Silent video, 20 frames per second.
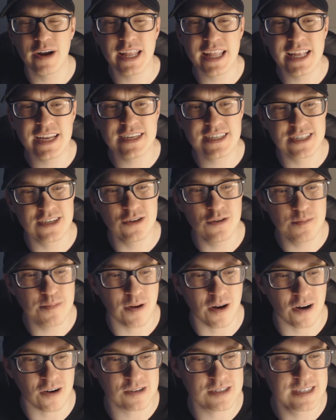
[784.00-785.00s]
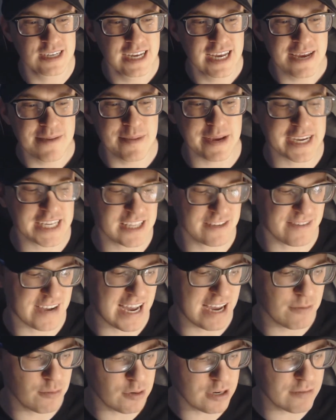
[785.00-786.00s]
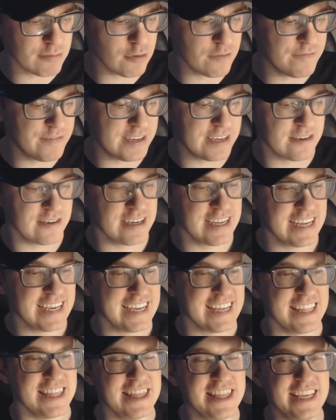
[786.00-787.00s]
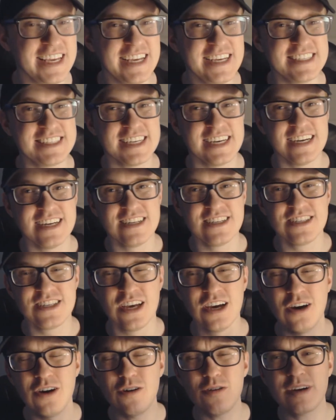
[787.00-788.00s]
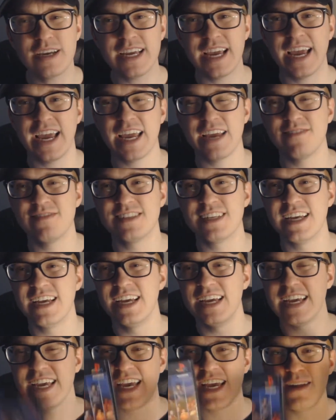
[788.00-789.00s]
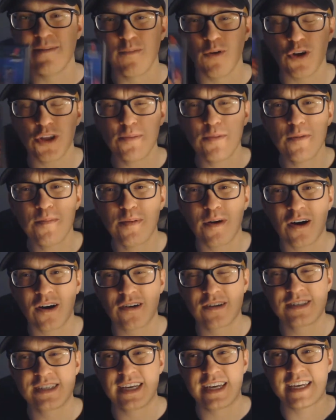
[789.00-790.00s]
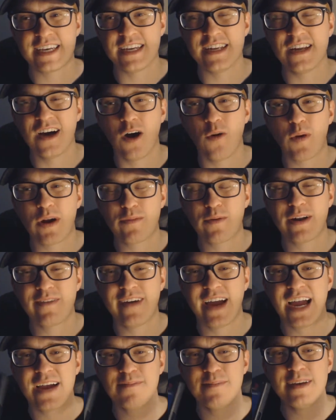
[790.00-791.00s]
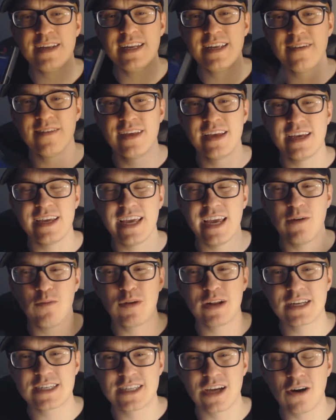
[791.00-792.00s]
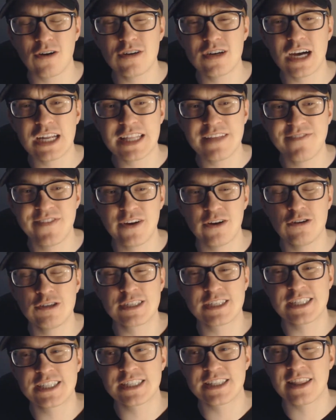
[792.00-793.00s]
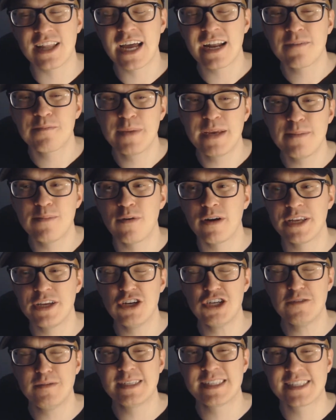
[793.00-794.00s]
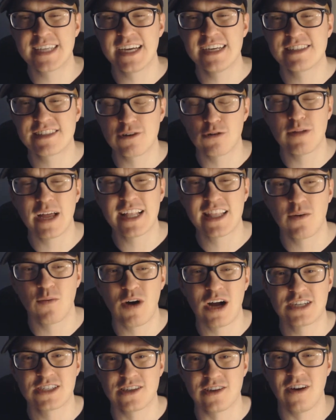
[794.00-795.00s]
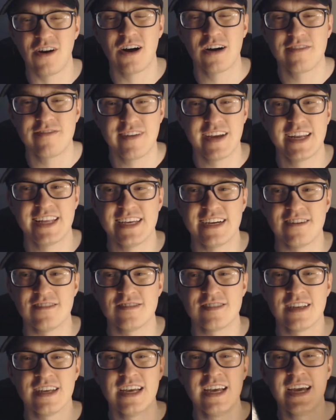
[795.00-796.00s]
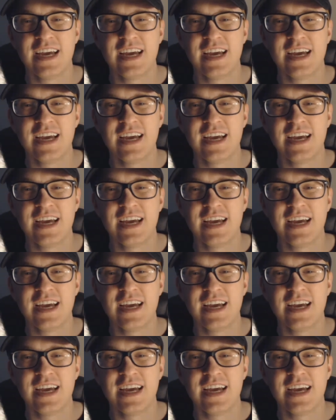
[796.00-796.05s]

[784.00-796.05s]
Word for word: put it in two parts because if I would have reviewed these two games in multiple parts, you know what would have happened? It would have turned off the viewers because a lot of people on YouTube these days don't like to watch long videos.